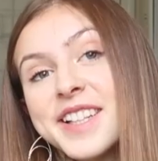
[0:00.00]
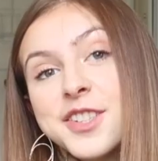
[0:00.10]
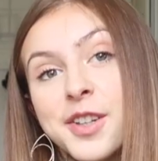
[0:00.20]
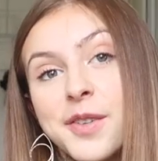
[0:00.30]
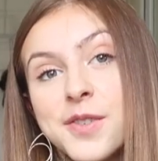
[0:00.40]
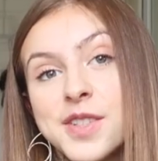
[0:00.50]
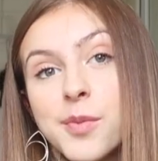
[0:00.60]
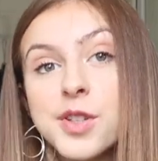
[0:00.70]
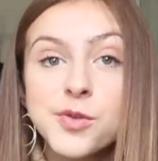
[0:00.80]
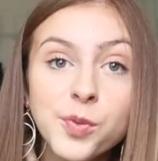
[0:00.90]
think it's great for
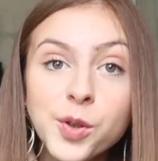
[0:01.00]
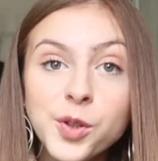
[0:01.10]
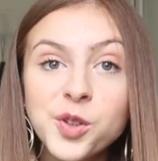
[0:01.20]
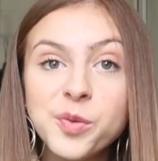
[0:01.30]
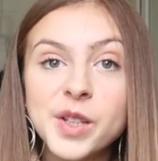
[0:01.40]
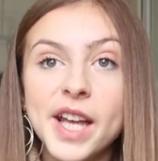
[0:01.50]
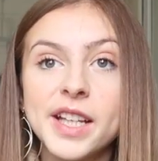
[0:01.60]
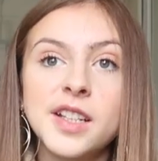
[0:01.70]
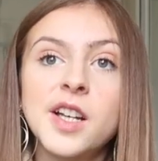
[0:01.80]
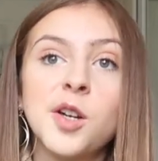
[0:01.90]
someone's room. You
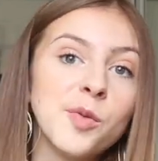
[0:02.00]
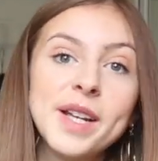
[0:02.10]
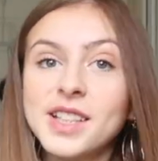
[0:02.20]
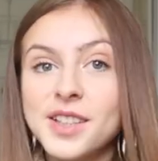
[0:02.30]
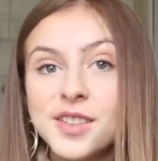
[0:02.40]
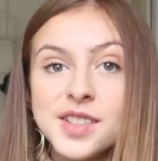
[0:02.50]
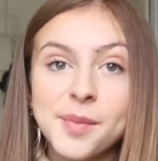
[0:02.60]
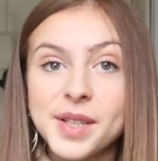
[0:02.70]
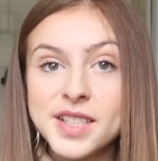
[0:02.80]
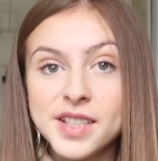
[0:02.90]
can write a little
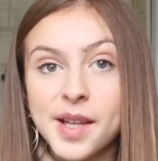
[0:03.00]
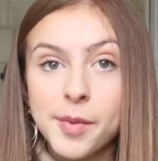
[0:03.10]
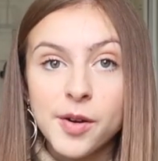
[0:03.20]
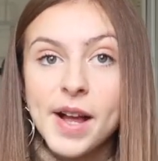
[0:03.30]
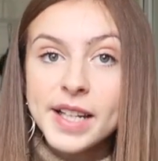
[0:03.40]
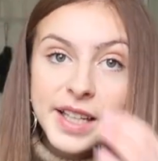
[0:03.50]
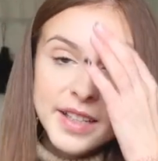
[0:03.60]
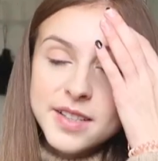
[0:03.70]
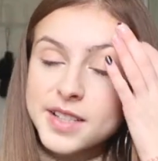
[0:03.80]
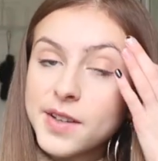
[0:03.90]
something to them already
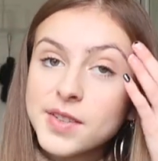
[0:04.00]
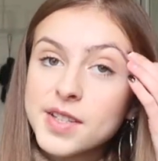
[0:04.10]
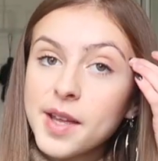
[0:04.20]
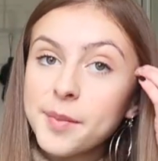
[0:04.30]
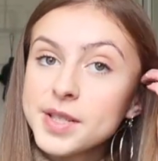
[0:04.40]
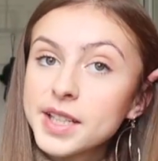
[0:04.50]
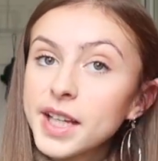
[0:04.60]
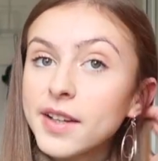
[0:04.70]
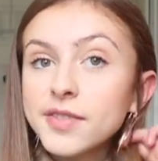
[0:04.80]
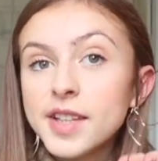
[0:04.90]
and just give them as a
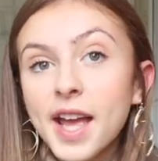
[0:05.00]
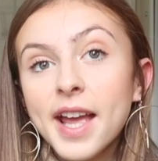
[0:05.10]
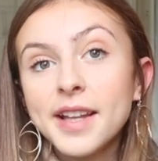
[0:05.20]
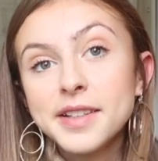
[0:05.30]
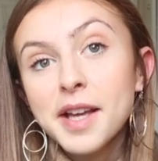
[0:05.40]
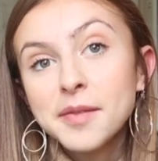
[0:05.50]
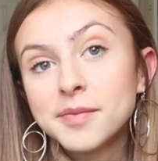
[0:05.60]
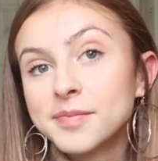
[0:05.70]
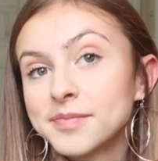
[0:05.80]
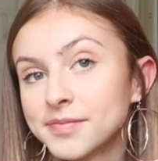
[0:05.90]
gift. And yeah,
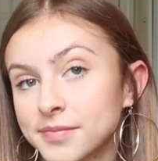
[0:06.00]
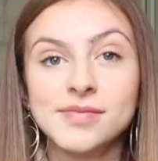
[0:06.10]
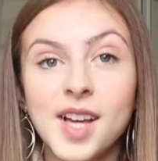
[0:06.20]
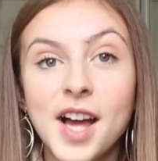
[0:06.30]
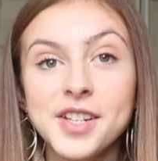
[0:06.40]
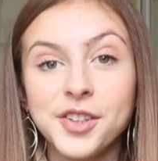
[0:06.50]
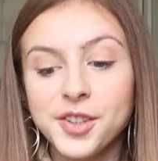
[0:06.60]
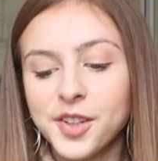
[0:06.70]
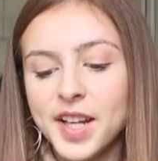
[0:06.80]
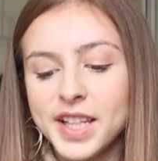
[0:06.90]

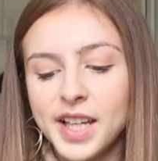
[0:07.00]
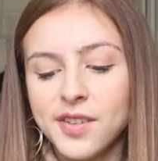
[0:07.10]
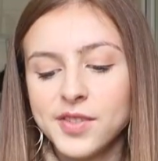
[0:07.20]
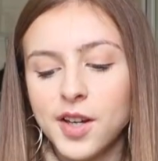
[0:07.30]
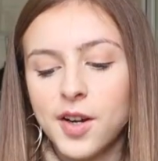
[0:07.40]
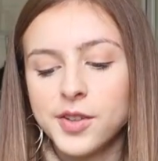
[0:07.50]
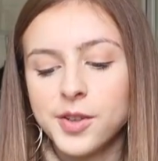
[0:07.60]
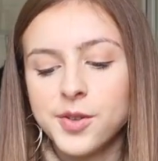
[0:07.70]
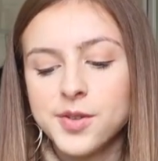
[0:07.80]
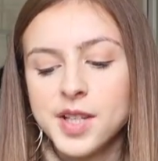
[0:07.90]
another great gift are
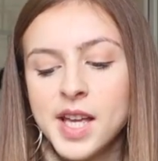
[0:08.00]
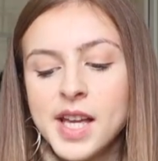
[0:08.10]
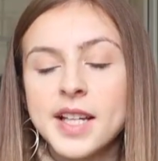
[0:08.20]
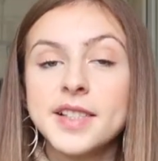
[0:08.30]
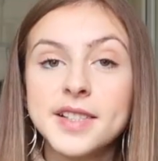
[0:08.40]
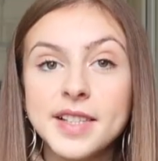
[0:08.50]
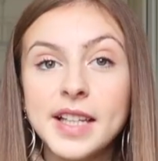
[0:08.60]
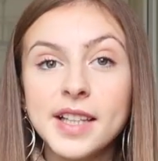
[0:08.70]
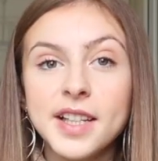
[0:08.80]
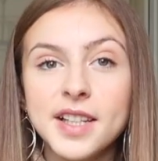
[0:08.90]
those
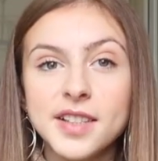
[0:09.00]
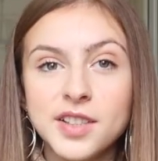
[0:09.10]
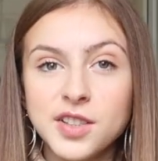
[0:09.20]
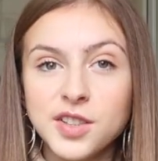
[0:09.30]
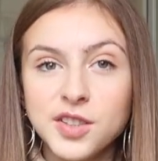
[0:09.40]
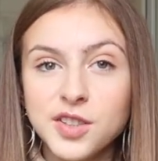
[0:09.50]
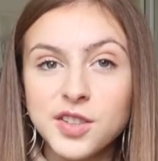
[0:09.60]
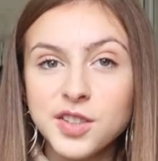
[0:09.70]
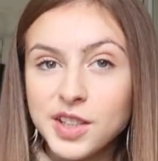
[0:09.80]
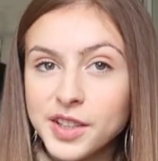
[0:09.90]
Stila
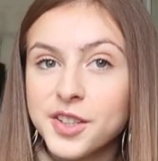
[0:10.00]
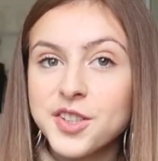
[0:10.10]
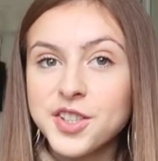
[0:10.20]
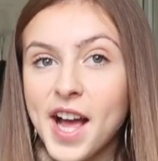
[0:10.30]
glitter